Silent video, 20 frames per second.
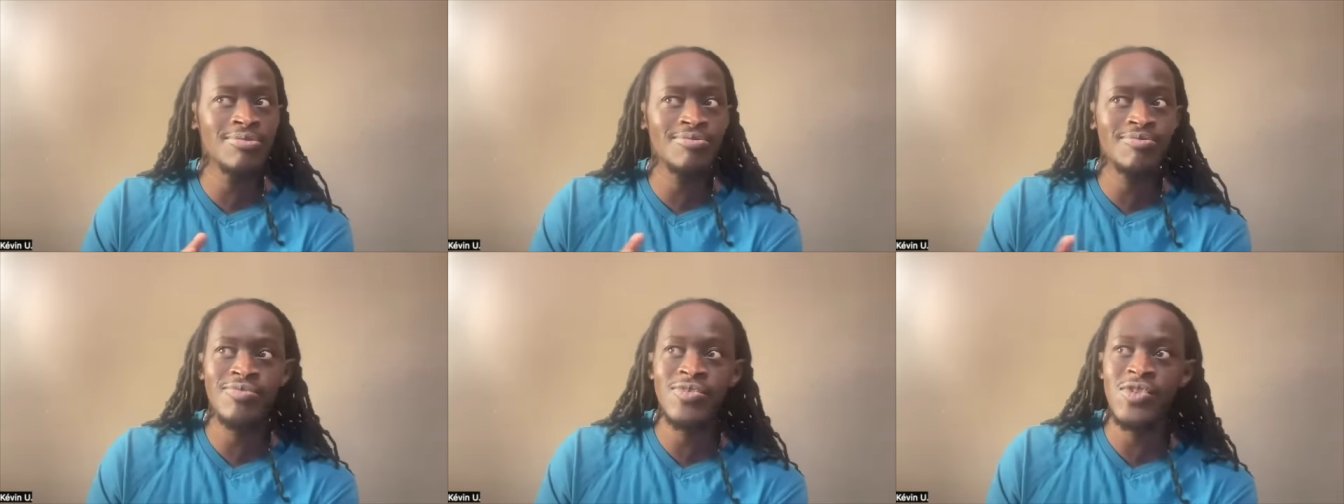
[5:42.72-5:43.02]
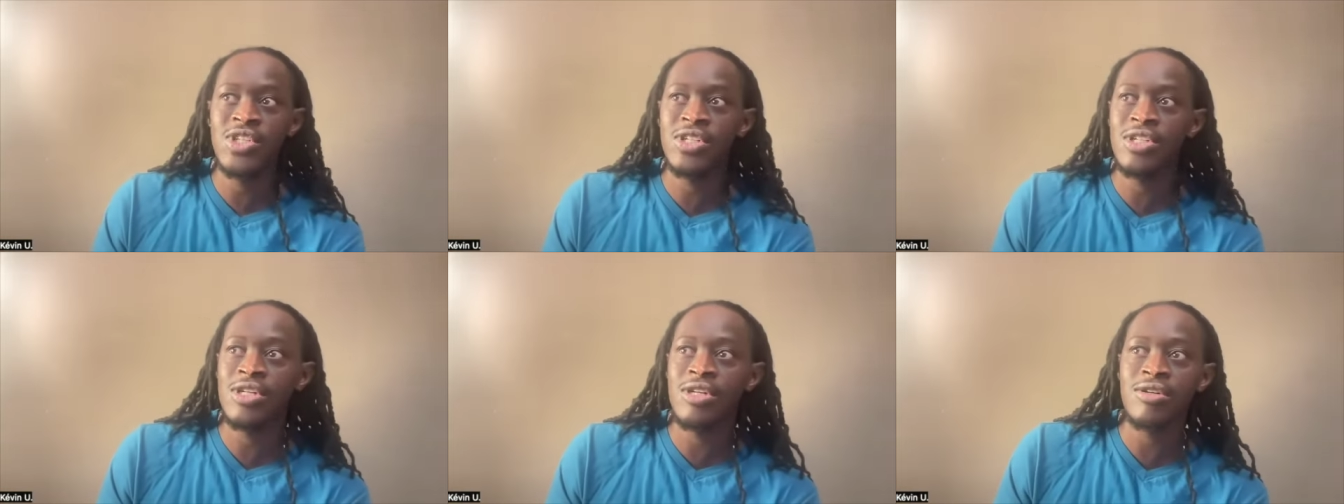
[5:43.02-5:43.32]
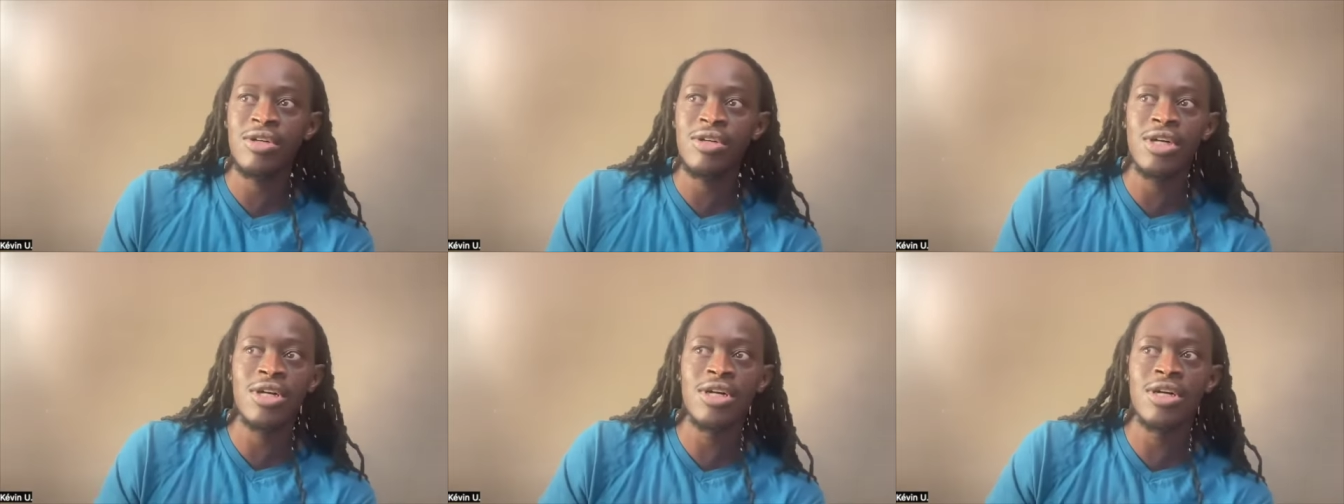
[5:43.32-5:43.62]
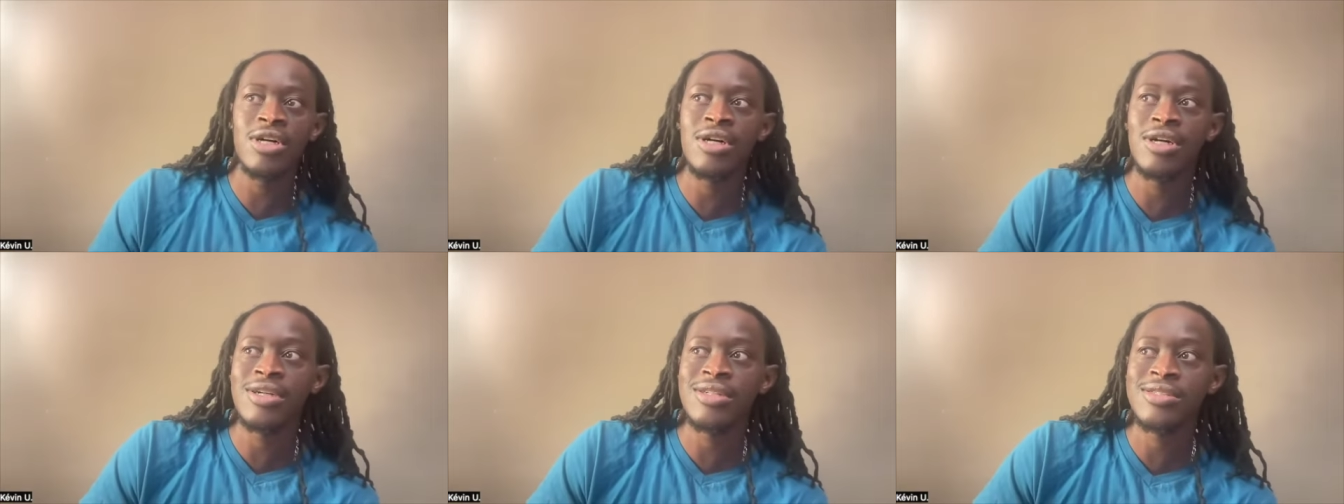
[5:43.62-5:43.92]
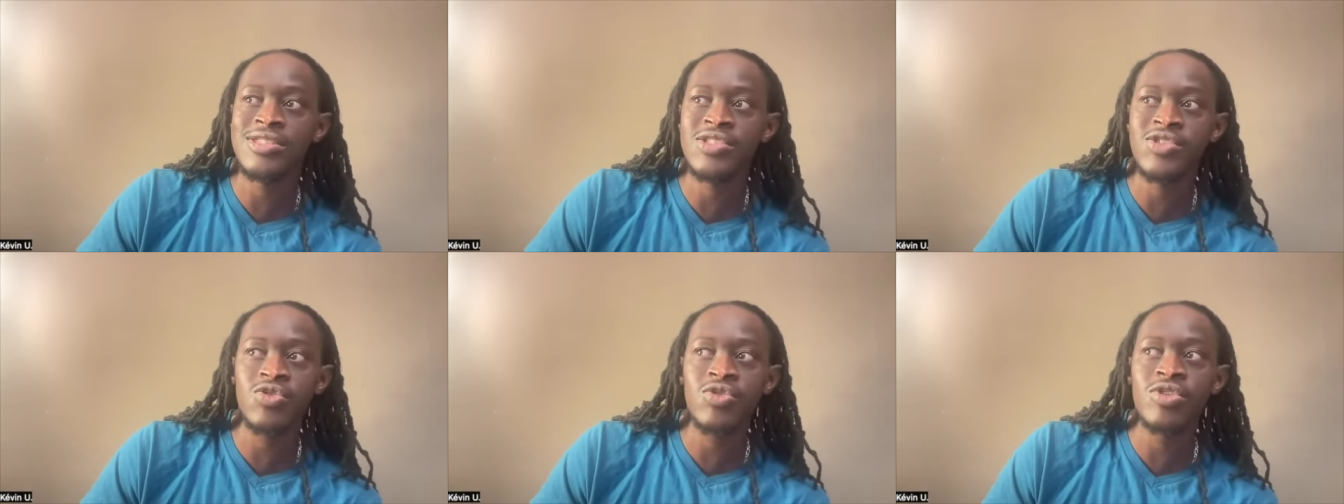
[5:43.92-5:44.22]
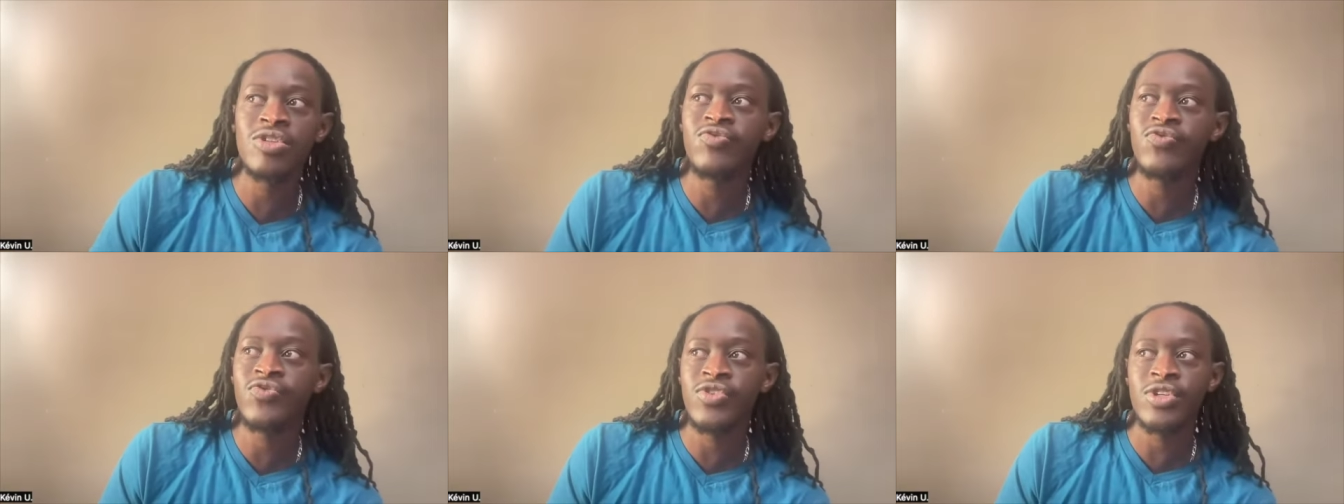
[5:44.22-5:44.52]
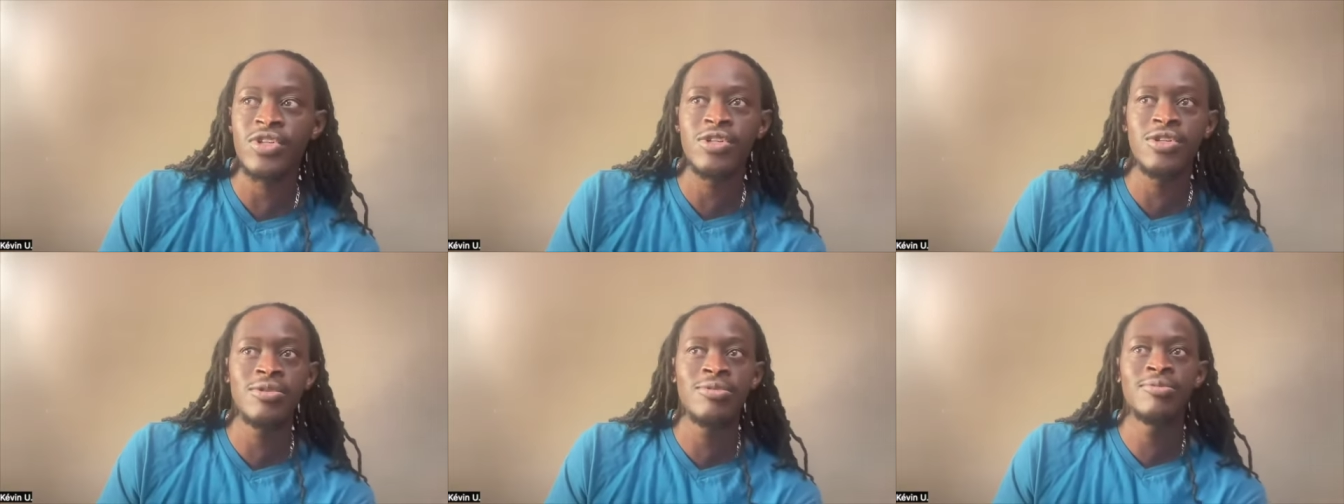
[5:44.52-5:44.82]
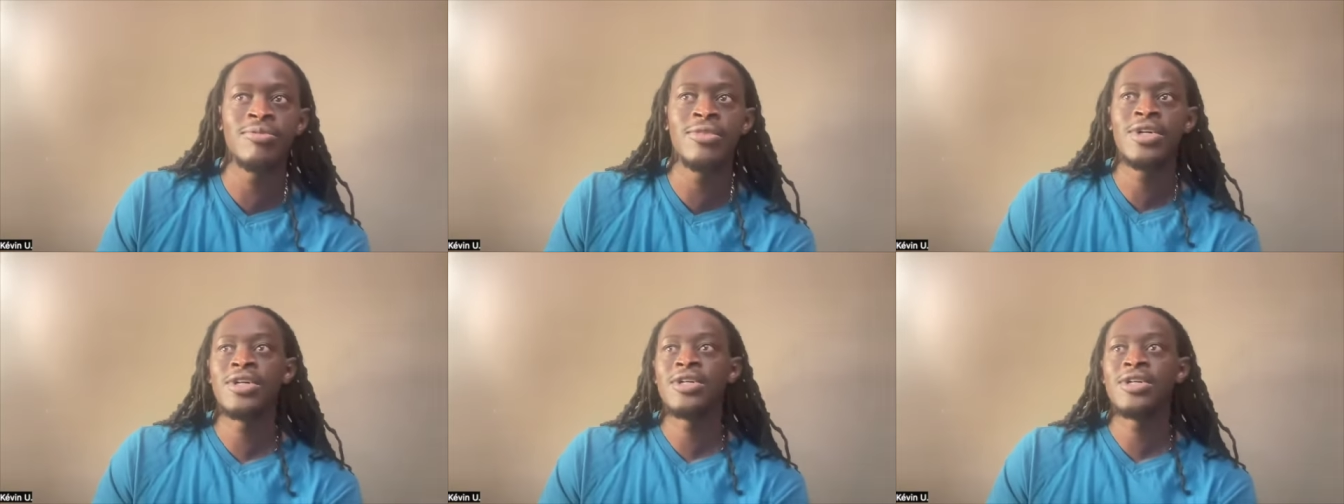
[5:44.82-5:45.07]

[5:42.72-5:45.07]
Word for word: you know, a, a student film,